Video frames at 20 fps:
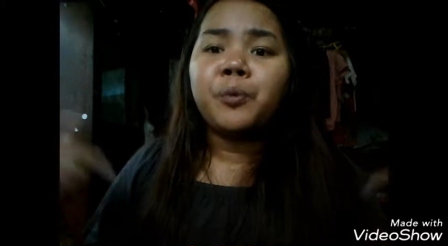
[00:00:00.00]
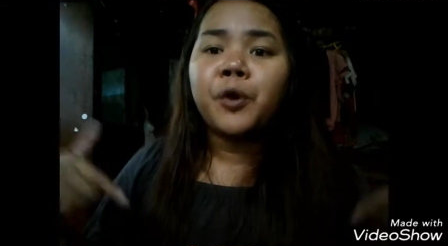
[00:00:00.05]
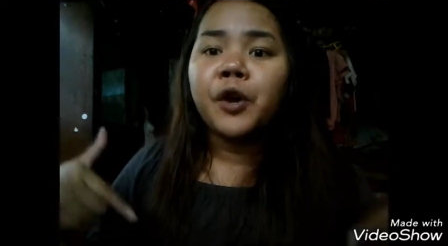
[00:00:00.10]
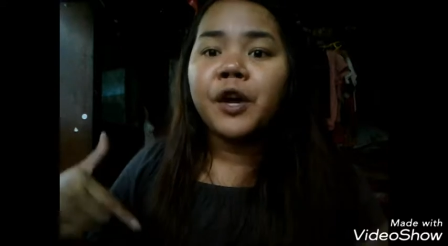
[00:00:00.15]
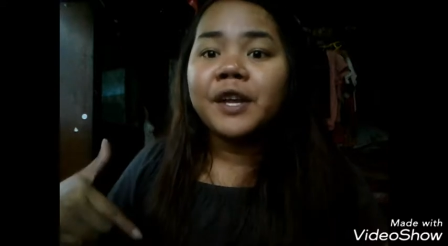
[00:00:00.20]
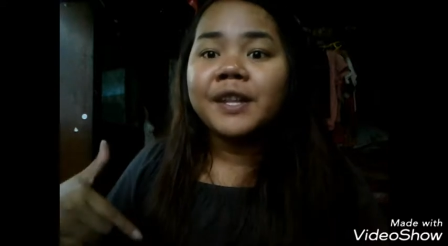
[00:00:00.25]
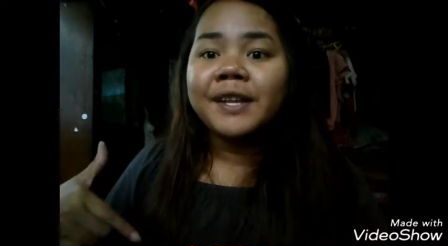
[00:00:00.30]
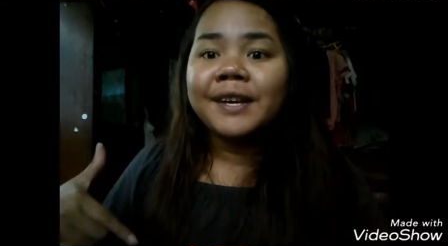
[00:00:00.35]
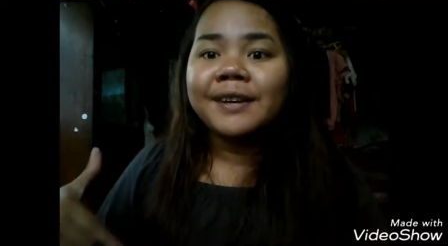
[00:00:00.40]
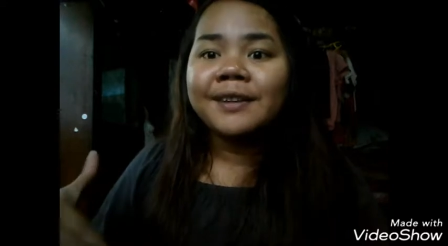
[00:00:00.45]

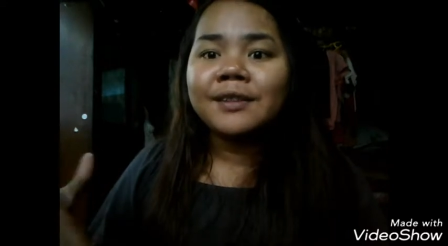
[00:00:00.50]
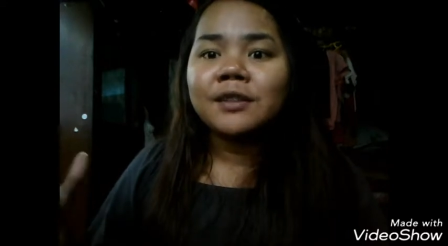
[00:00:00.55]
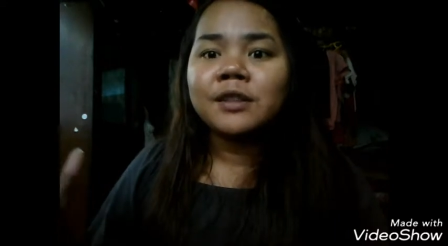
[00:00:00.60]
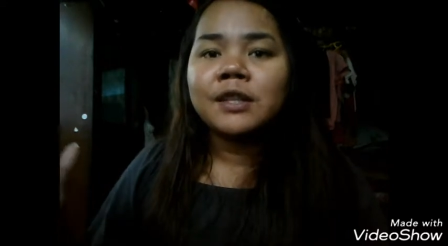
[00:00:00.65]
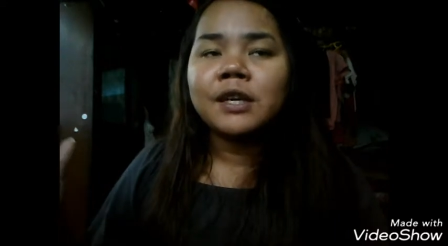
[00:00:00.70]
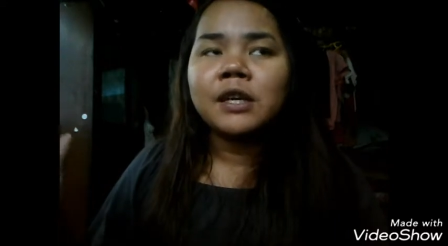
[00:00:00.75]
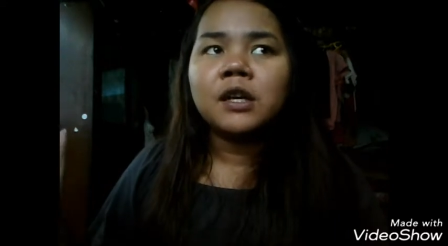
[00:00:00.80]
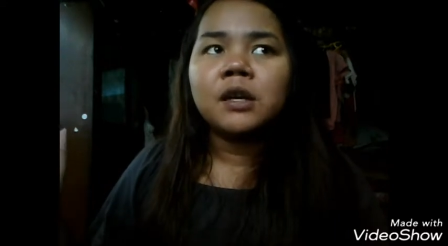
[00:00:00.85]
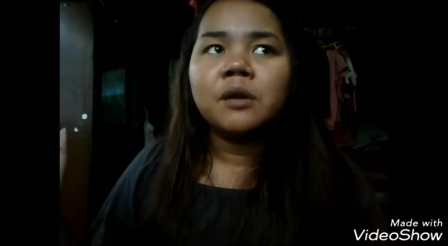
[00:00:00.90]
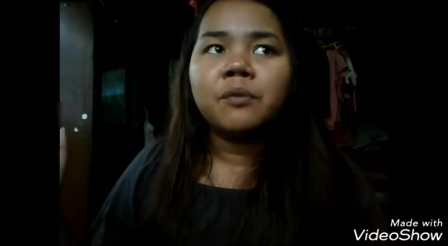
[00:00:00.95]

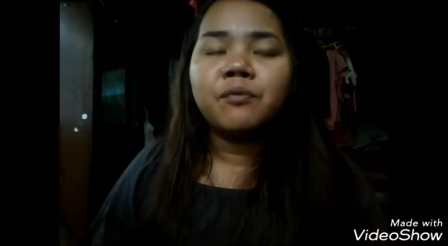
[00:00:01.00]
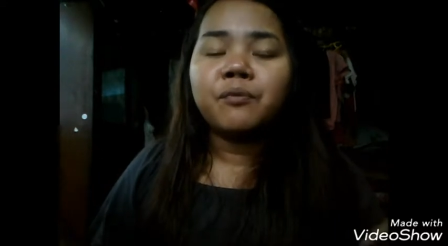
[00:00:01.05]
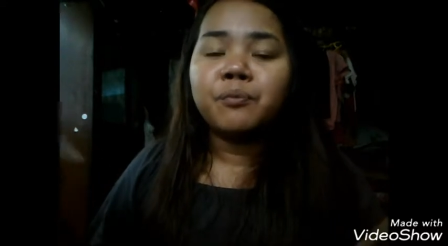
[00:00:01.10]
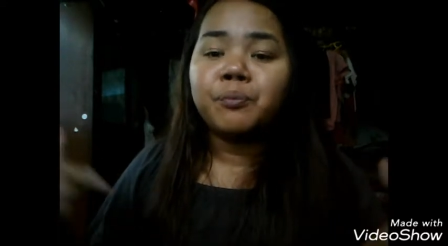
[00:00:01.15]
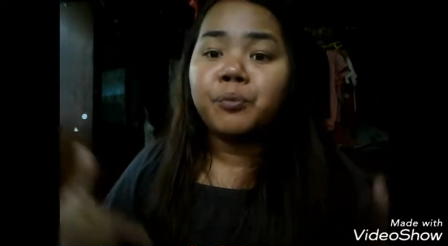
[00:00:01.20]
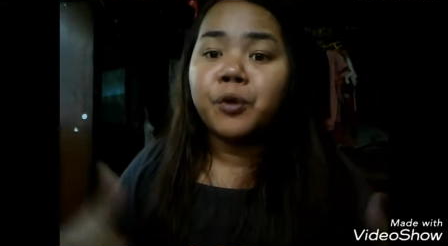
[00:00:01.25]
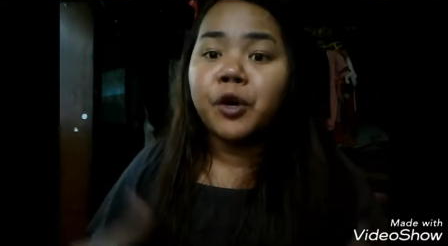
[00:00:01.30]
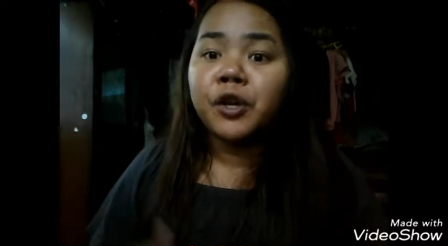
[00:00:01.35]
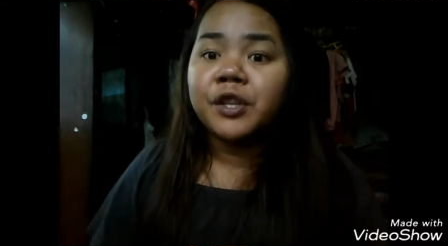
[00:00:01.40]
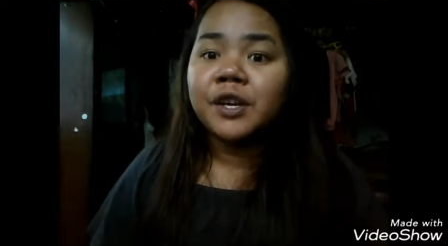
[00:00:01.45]
product that
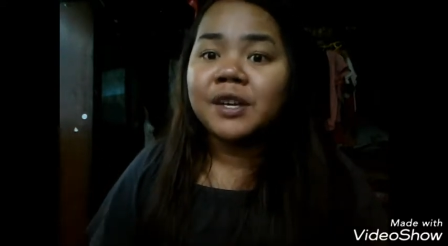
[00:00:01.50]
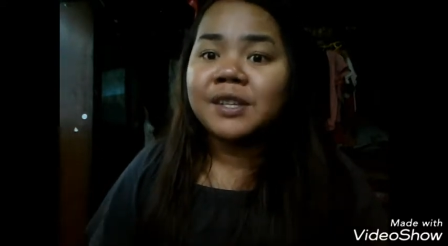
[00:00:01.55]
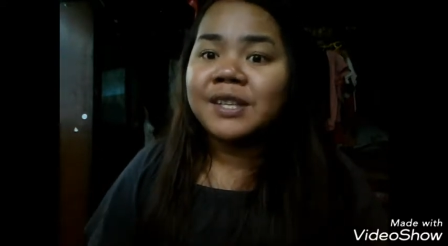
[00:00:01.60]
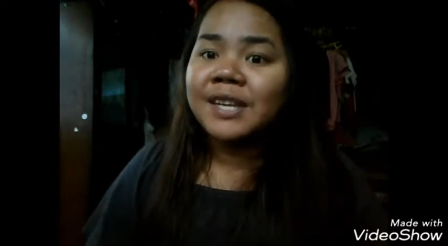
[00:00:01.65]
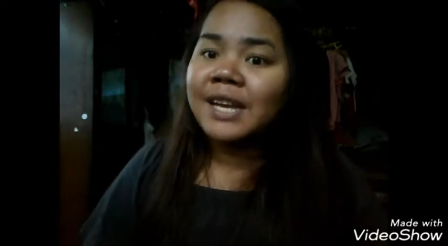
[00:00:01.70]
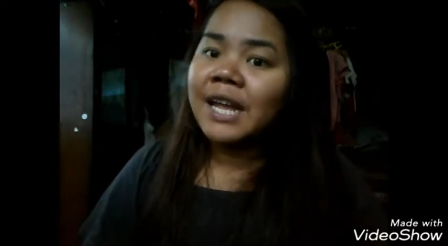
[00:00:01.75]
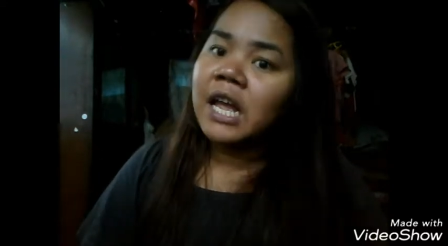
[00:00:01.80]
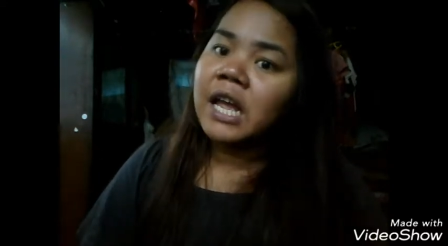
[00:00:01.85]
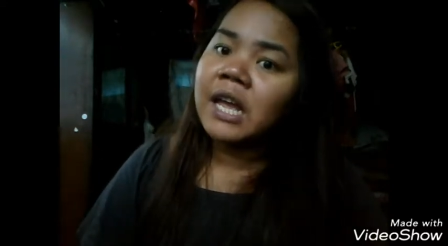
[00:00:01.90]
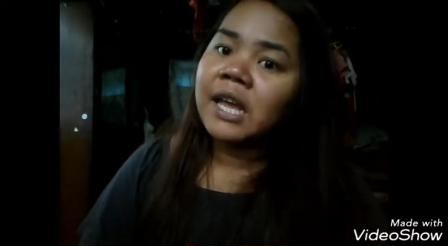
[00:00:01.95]

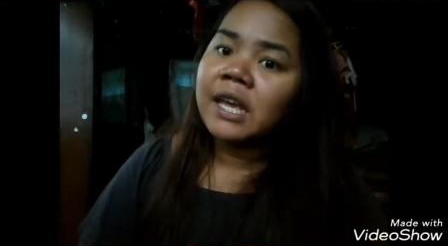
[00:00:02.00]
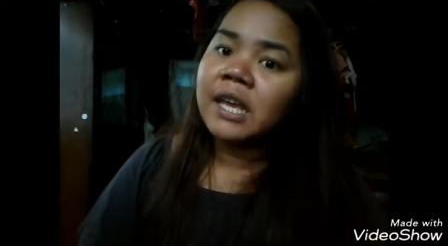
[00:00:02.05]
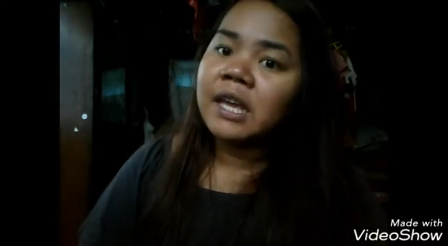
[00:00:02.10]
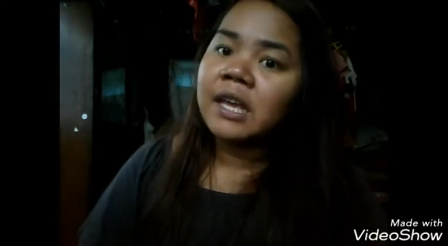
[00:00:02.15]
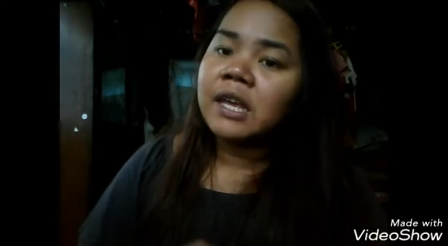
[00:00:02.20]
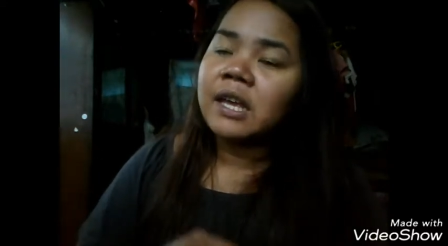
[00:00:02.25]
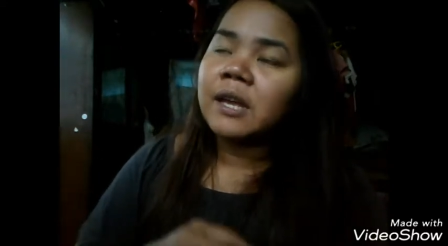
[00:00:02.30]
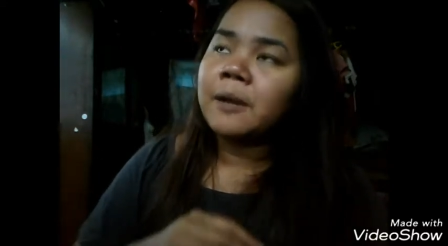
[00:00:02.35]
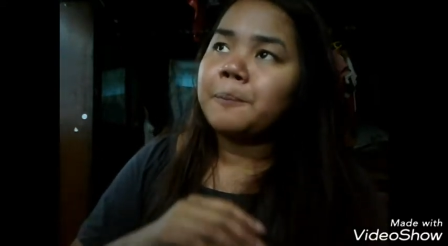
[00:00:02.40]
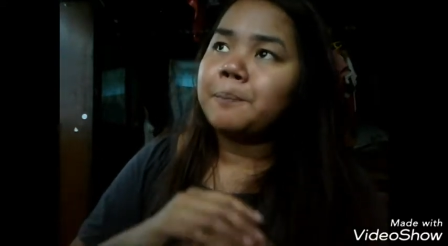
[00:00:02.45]

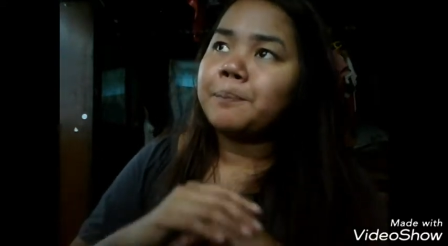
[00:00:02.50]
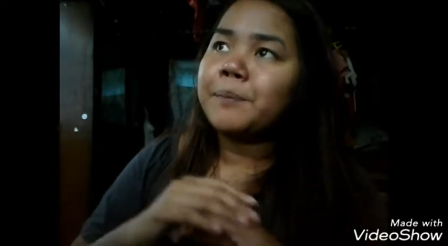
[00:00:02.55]
I